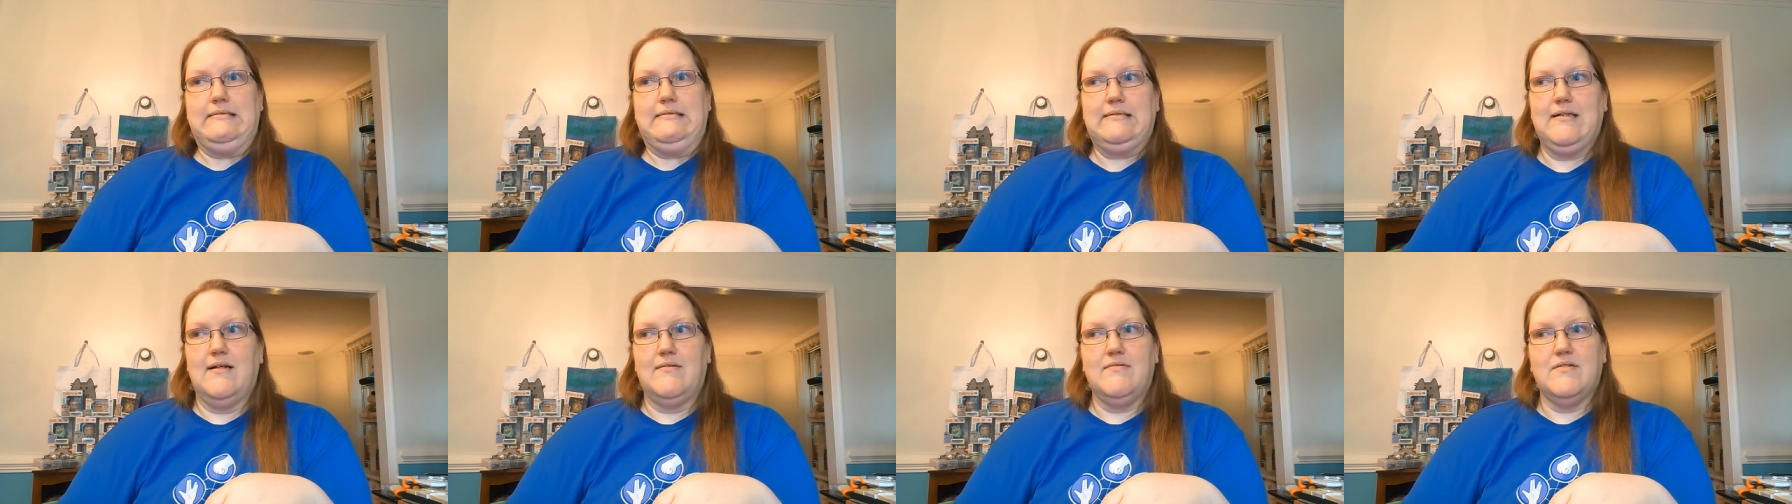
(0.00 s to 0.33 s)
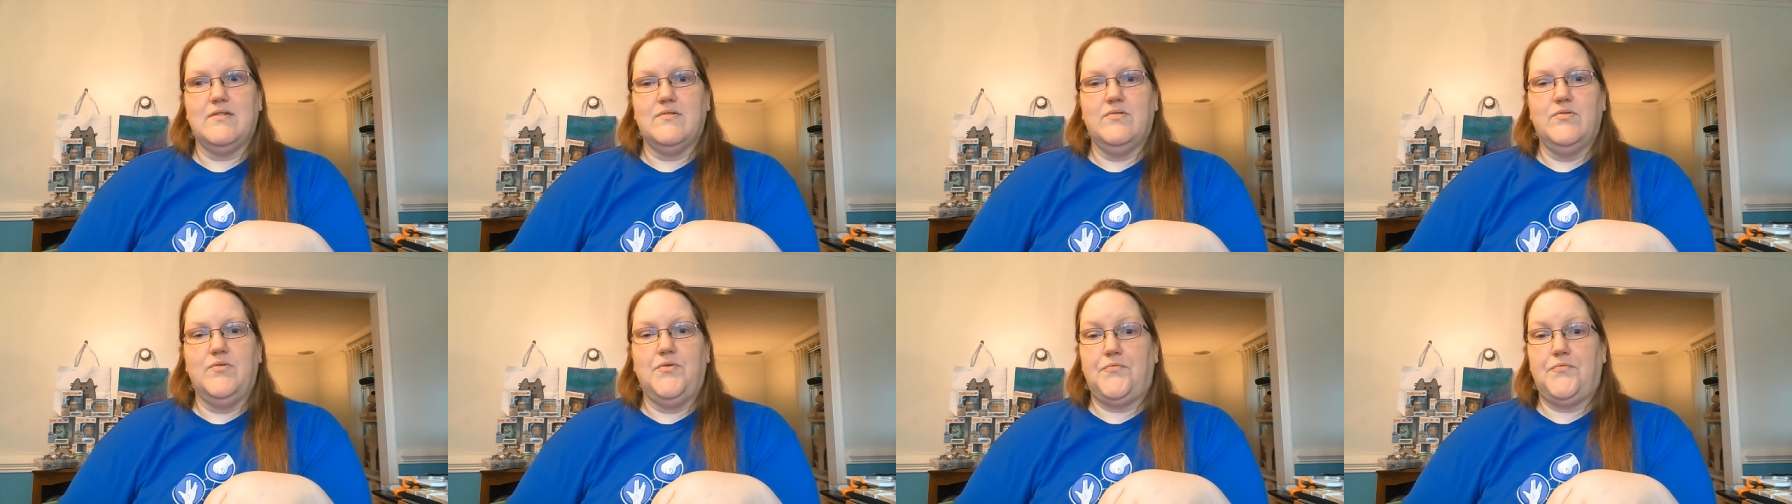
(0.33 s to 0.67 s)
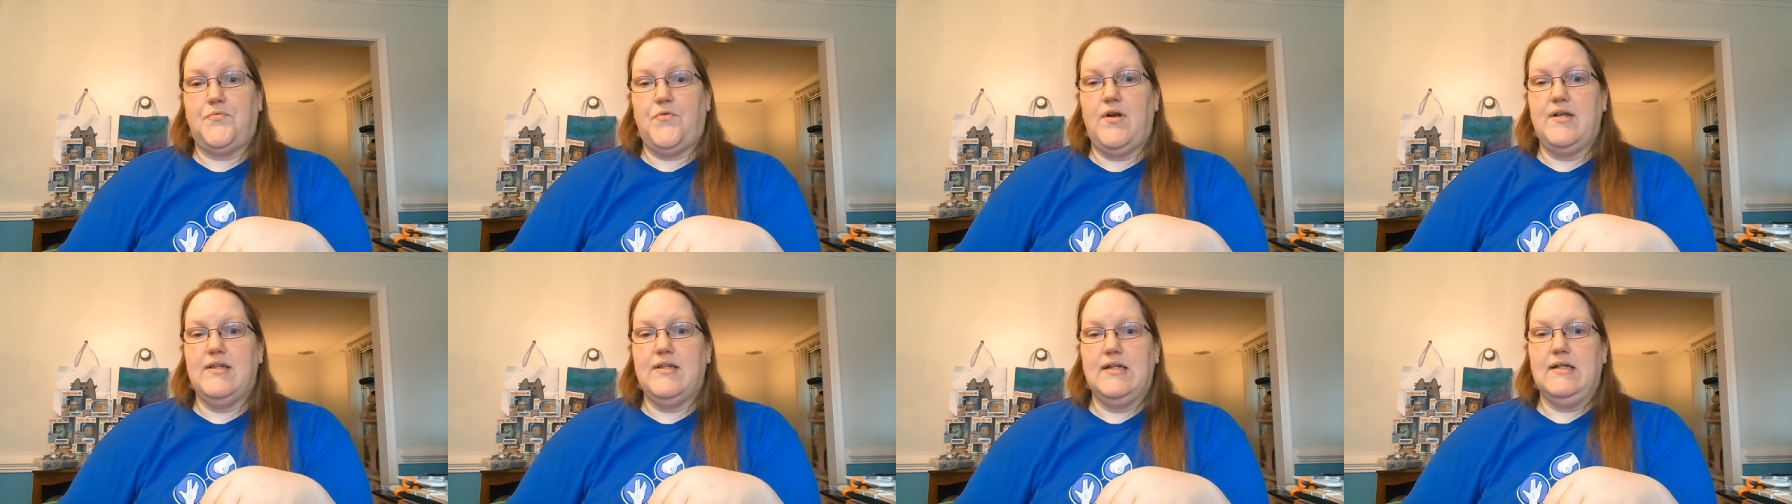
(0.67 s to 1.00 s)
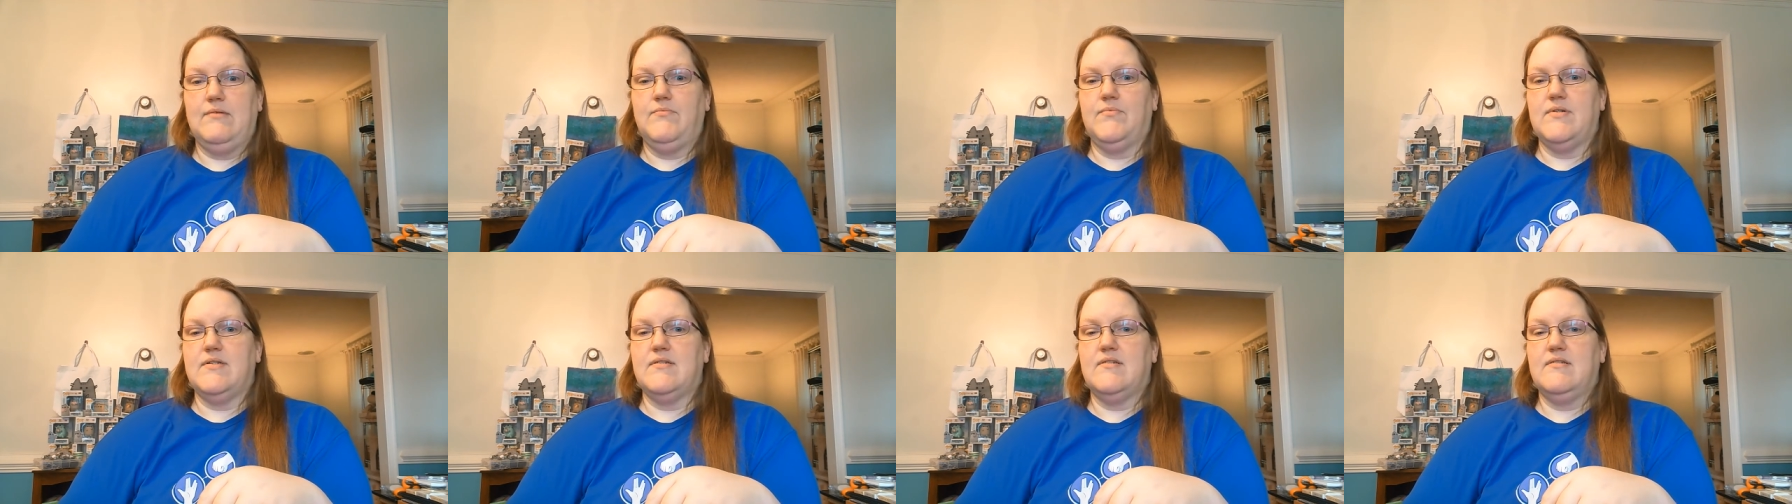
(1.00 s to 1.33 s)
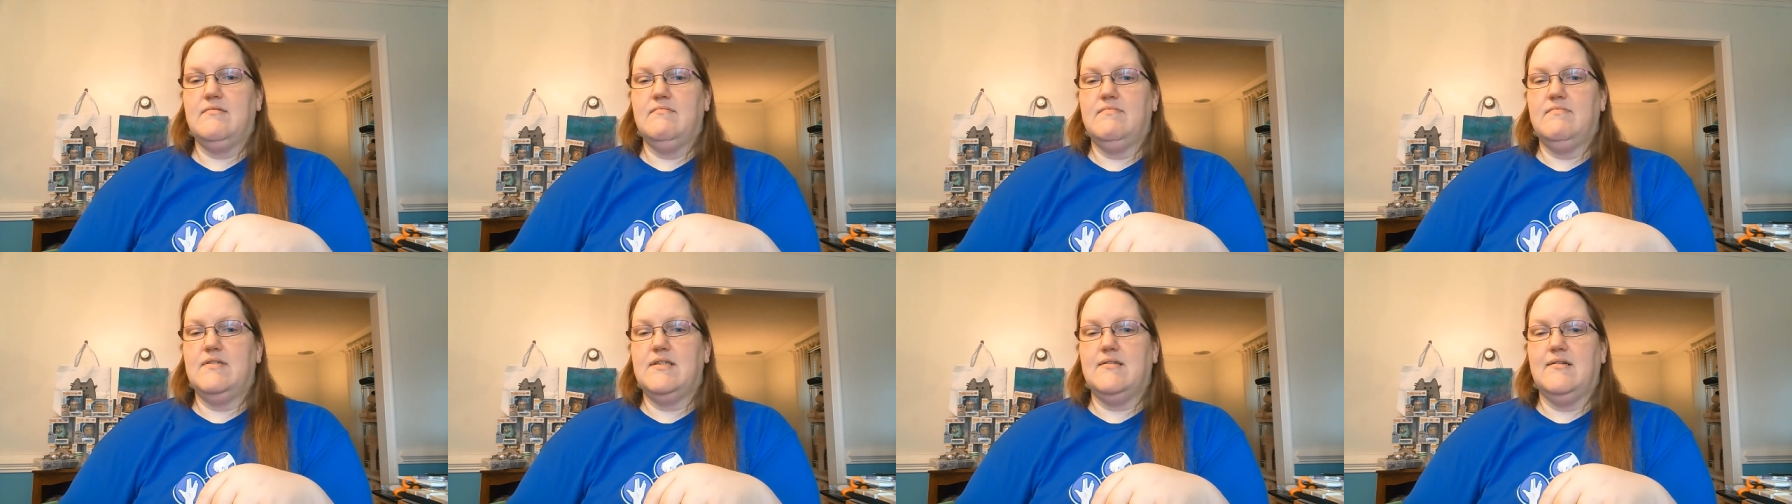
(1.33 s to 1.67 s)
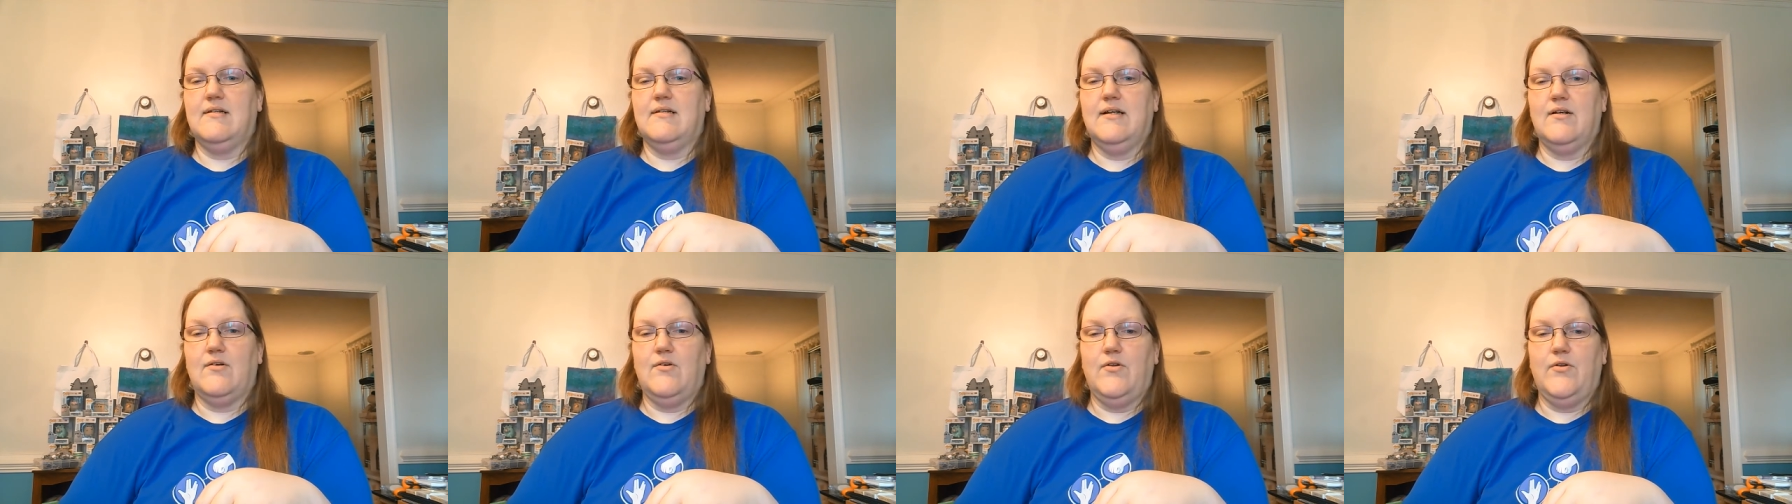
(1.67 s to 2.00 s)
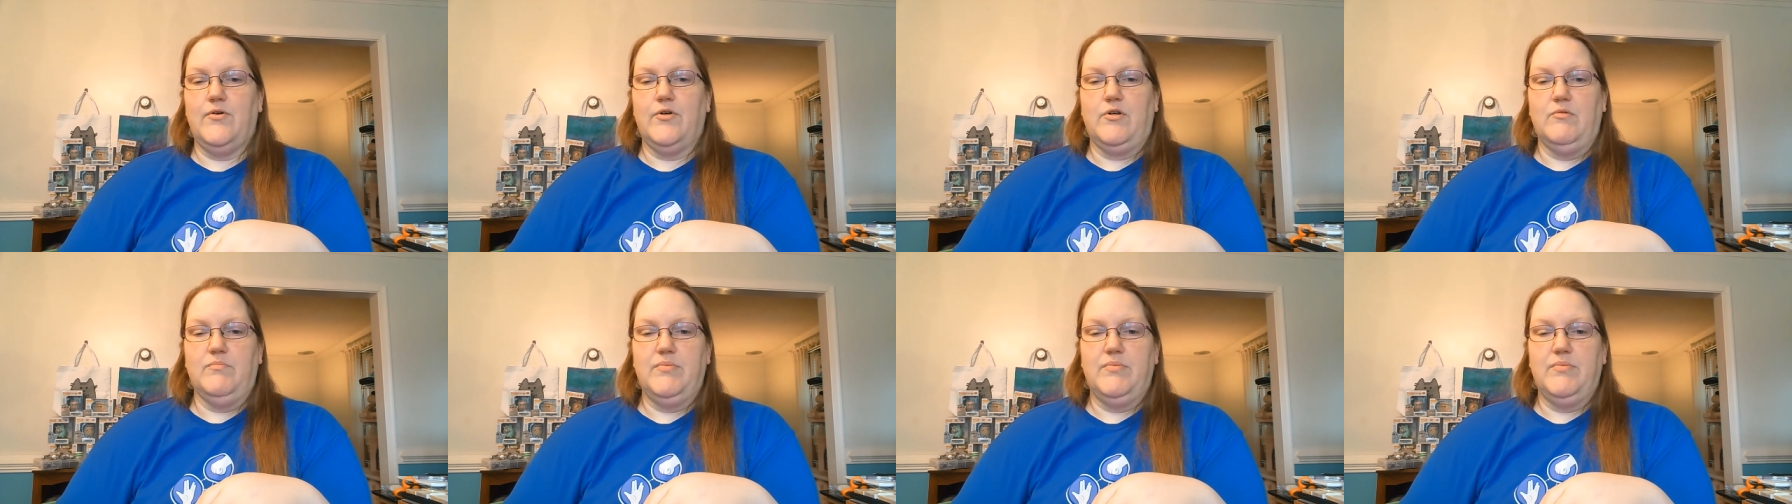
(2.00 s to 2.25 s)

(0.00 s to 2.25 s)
I was a little afraid that it was stuck at our local